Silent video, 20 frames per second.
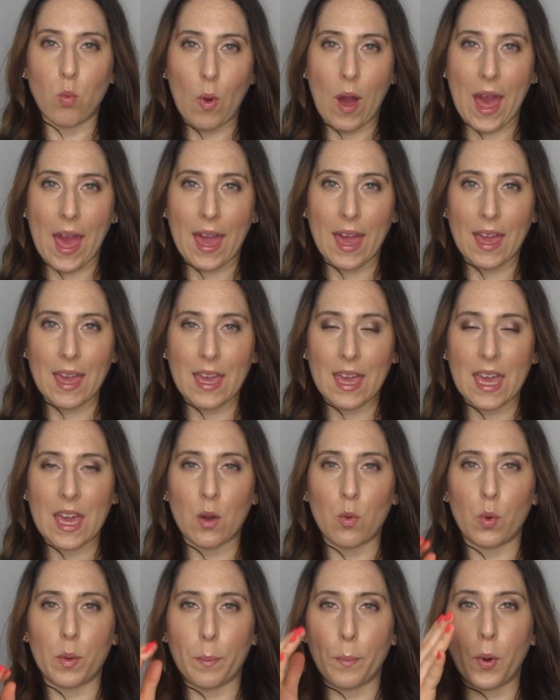way,
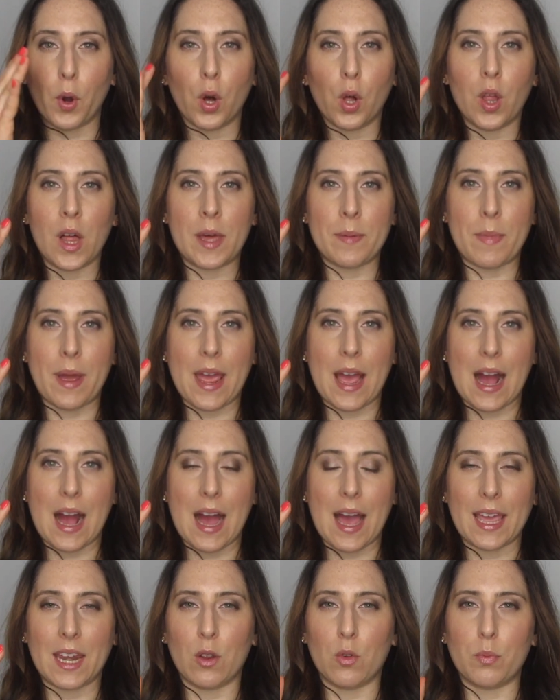it would pull on my
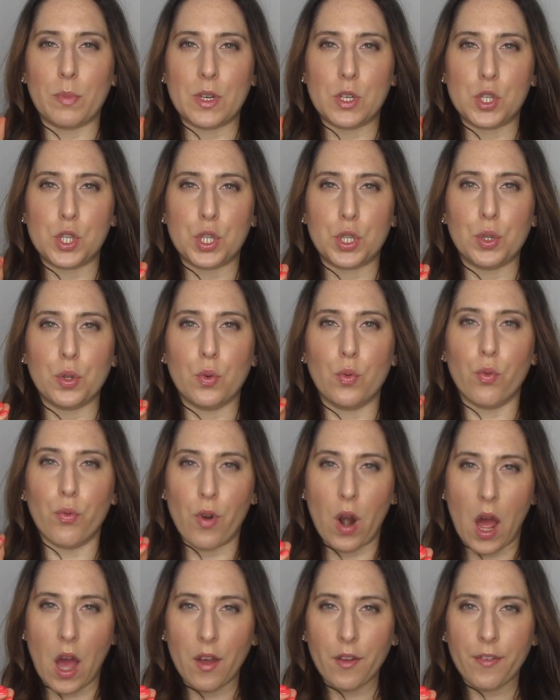eye and it would be too
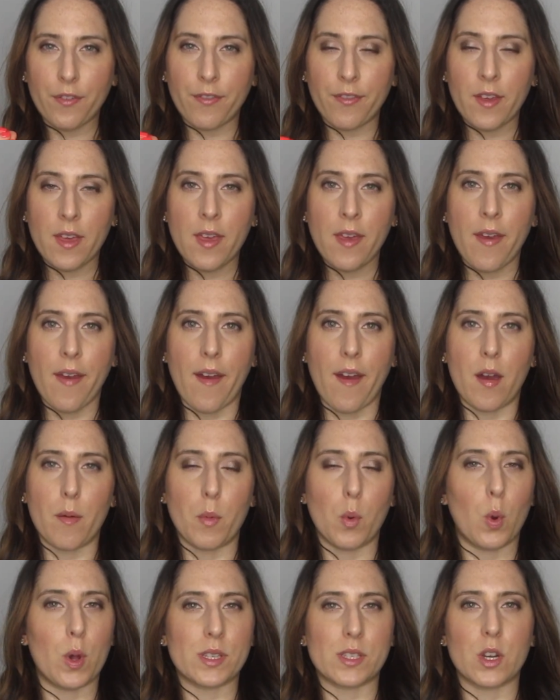rough.
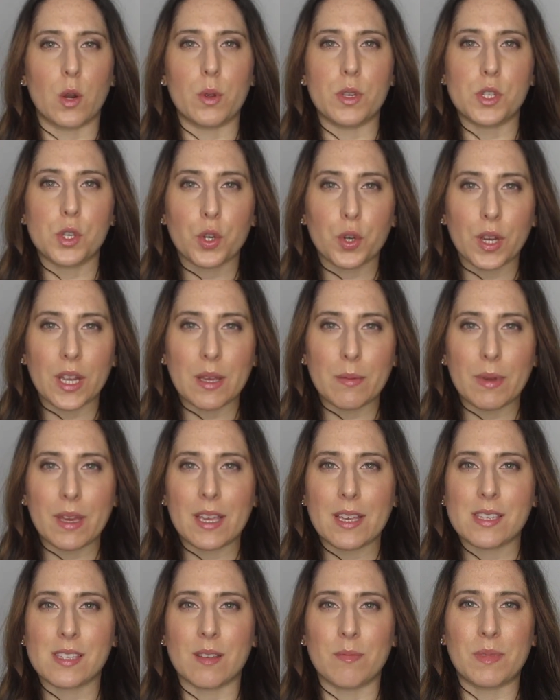It wasn't always
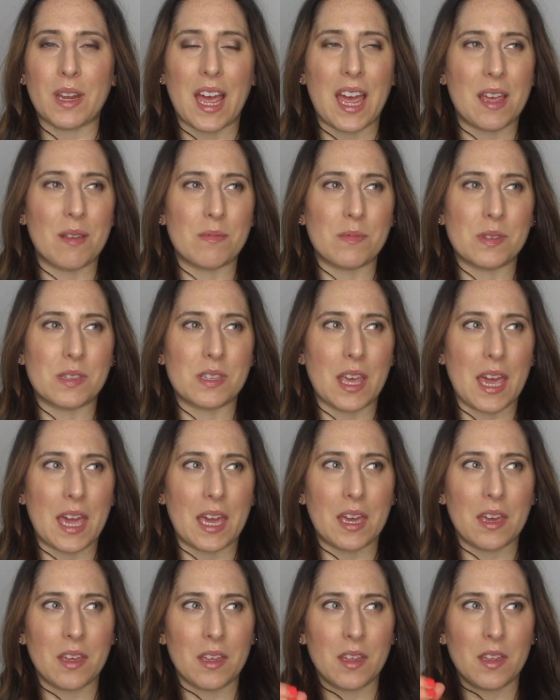creamy. Sometimes
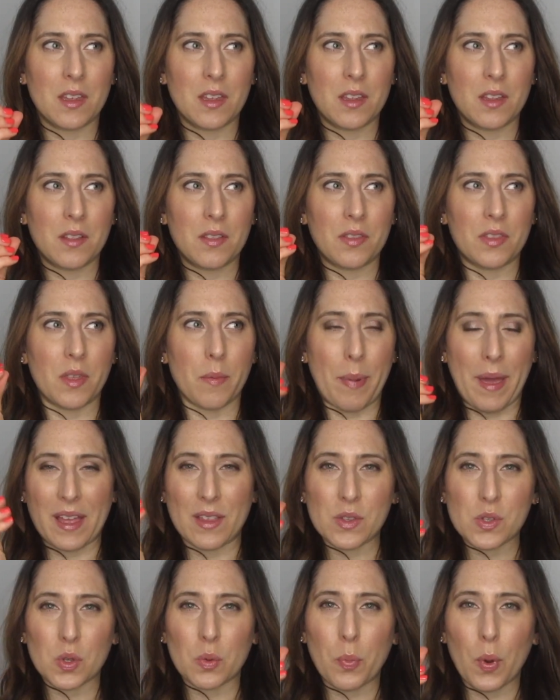like the
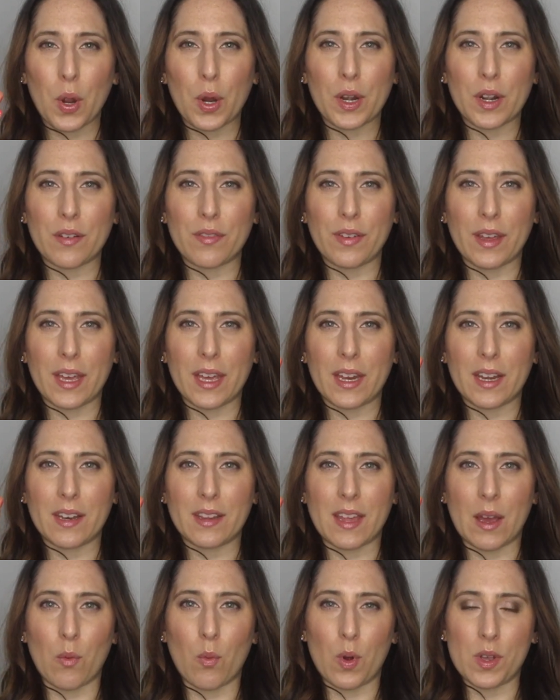pencil part of it
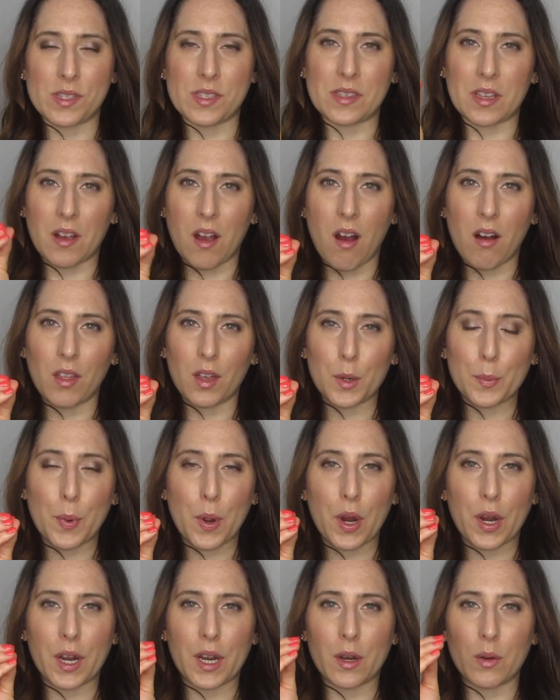that wasn't the color
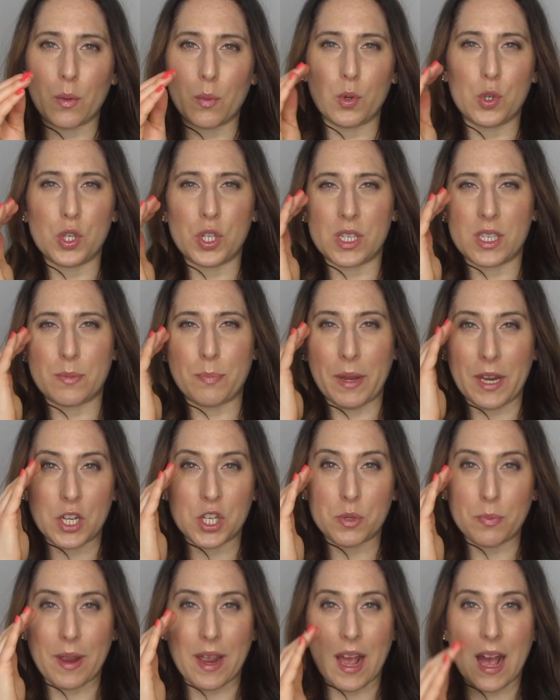part would just
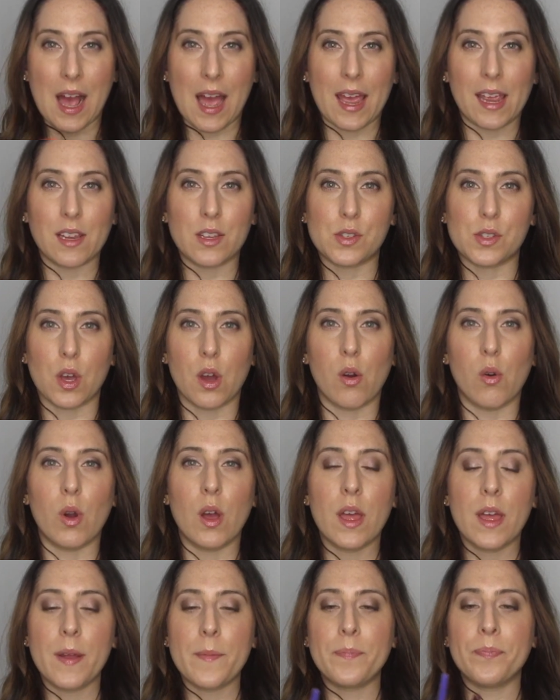pinch my eye. So
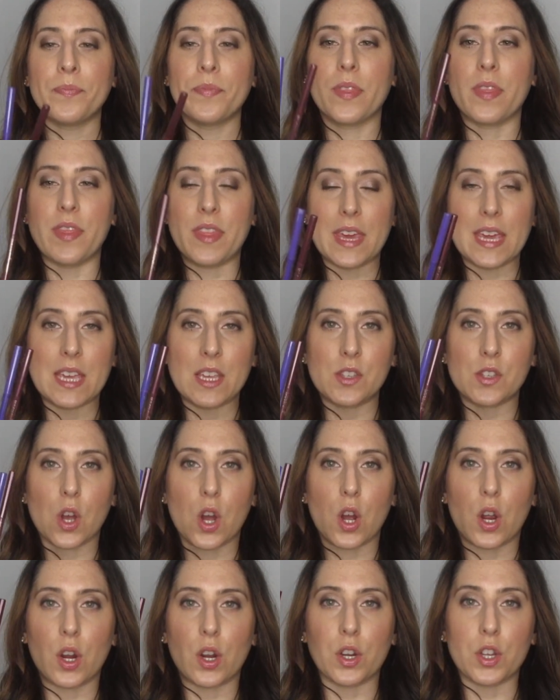these
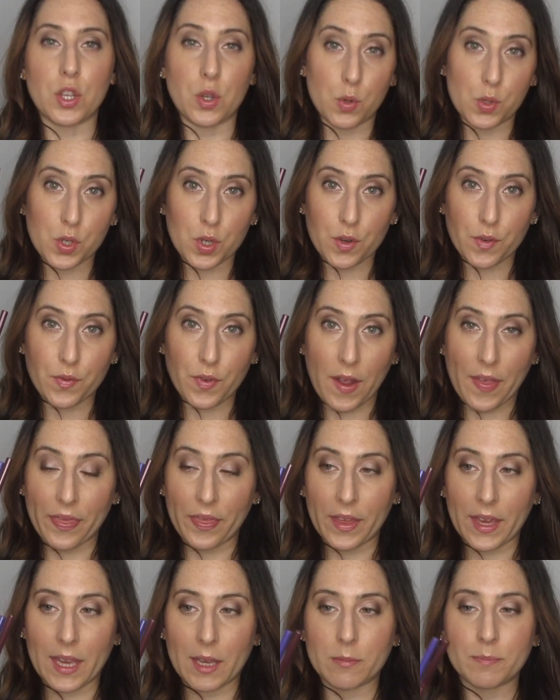are user
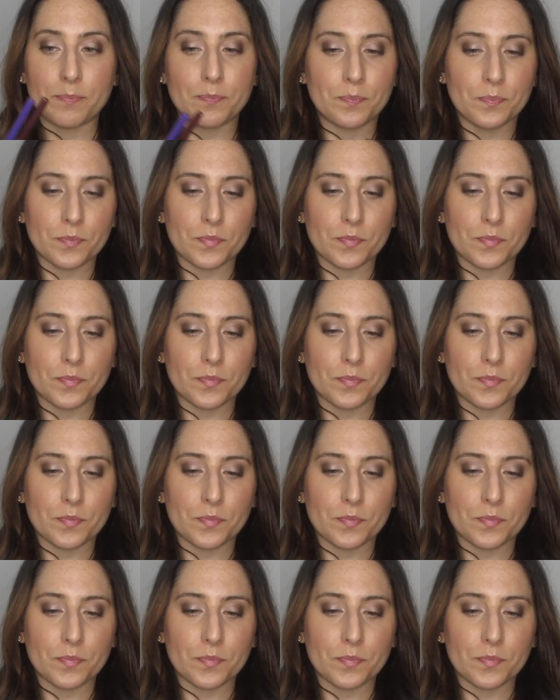friendly.